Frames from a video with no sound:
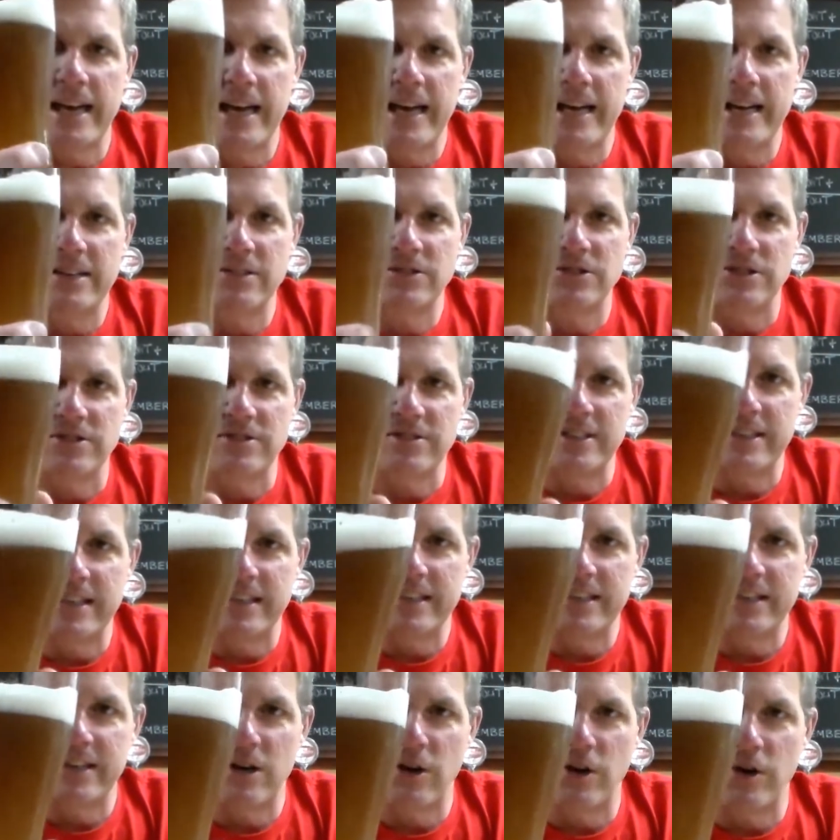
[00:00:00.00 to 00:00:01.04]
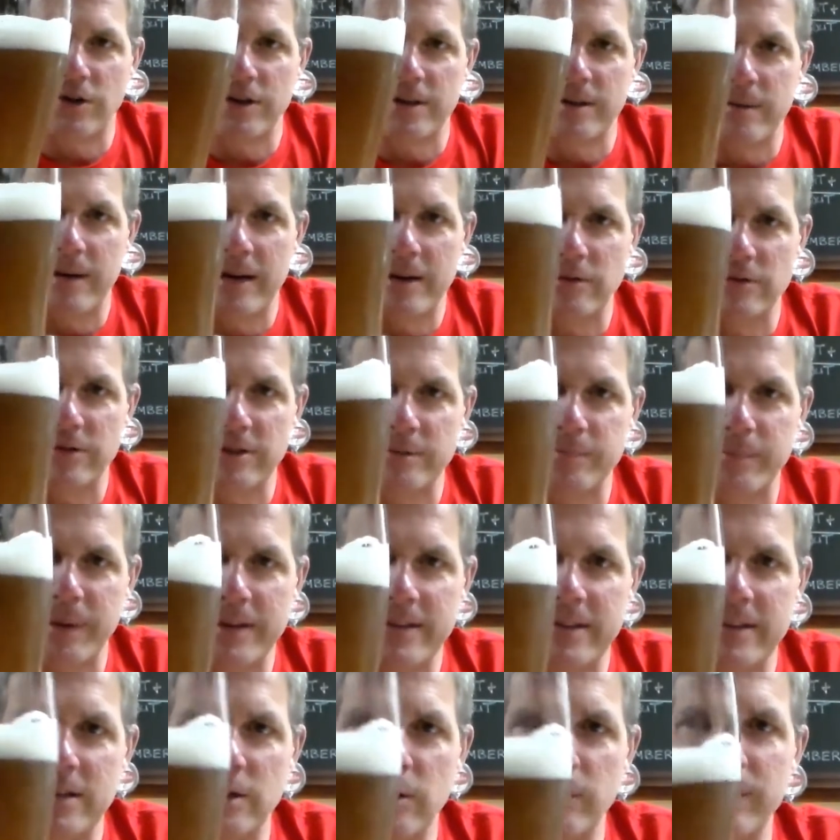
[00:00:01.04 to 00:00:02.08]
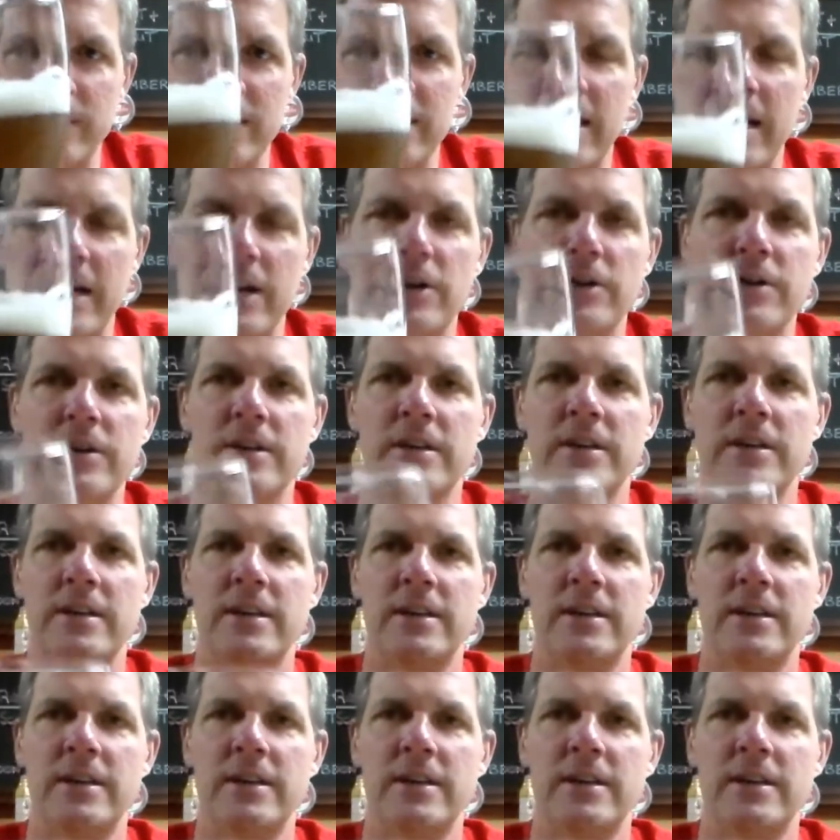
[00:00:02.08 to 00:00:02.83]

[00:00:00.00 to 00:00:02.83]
a haze, just like you called it. I was expecting a little bit lighter.